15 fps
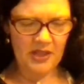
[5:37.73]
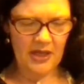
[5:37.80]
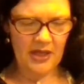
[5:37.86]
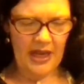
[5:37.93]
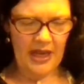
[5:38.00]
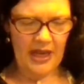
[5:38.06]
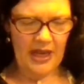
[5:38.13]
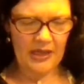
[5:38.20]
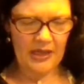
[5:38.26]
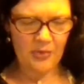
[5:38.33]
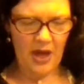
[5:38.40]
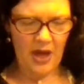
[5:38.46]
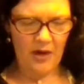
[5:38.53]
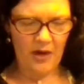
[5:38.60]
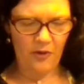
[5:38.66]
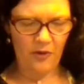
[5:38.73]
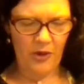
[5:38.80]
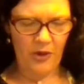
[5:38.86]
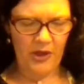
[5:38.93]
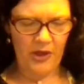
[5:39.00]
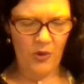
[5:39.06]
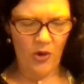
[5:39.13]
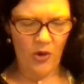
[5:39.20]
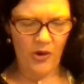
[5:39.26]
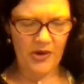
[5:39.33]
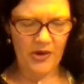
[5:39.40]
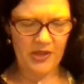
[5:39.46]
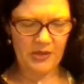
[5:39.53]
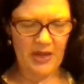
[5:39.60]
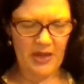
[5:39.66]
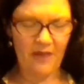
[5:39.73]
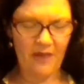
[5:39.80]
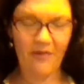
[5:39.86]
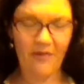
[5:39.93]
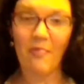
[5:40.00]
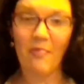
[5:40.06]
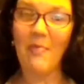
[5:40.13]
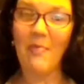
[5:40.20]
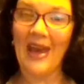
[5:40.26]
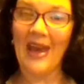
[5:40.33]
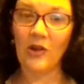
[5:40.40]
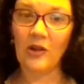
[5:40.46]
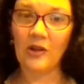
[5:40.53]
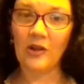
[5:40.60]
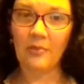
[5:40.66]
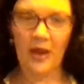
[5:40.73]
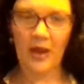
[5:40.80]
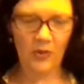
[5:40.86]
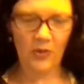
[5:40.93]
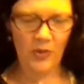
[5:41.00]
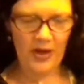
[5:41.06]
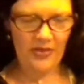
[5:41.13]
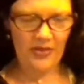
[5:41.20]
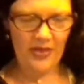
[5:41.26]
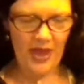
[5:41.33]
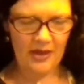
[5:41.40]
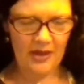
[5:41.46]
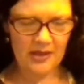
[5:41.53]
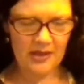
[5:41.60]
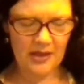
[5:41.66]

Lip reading: hand pot of boiling water is made of metal. Metal went in that